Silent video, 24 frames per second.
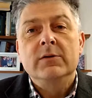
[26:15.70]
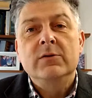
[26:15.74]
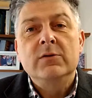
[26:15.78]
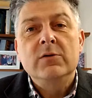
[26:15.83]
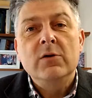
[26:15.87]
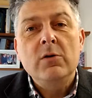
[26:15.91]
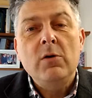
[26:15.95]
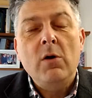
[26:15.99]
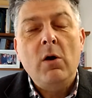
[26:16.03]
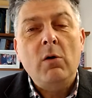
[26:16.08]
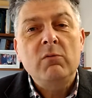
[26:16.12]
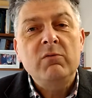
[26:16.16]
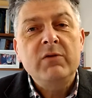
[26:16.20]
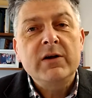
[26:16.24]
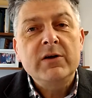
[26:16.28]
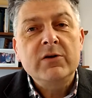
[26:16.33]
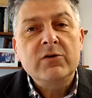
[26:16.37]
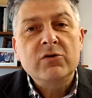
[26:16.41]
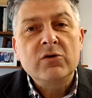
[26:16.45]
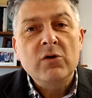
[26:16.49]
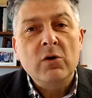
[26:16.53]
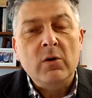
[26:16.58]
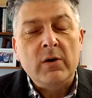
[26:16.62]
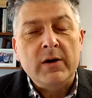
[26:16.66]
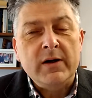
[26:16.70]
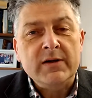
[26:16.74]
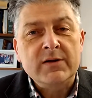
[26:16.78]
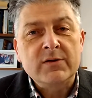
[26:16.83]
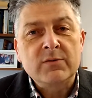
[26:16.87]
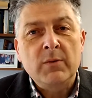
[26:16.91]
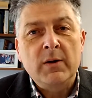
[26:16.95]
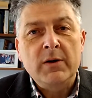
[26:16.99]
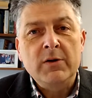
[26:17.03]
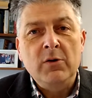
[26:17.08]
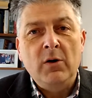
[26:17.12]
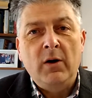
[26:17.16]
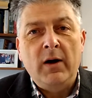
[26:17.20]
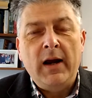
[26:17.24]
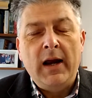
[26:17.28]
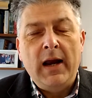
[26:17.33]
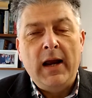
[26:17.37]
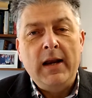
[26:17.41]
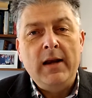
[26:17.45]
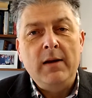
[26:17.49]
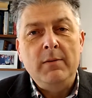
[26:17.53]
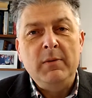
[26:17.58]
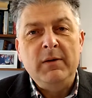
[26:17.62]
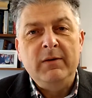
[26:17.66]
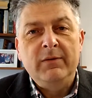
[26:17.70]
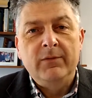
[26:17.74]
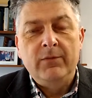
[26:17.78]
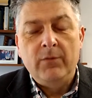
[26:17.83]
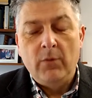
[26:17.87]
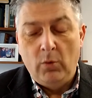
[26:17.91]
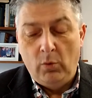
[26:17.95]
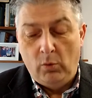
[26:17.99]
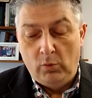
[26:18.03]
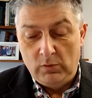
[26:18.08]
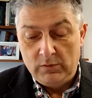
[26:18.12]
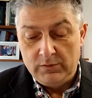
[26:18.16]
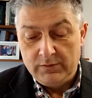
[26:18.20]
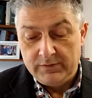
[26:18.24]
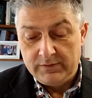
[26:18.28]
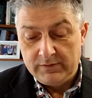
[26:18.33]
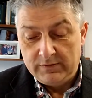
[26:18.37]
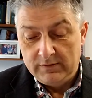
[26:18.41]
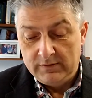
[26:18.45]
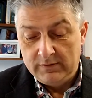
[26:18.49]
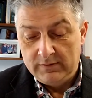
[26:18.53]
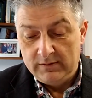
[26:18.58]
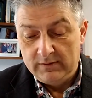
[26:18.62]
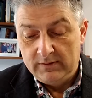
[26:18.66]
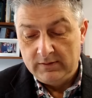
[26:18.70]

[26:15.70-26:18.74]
Do not rejoice when your enemy falls.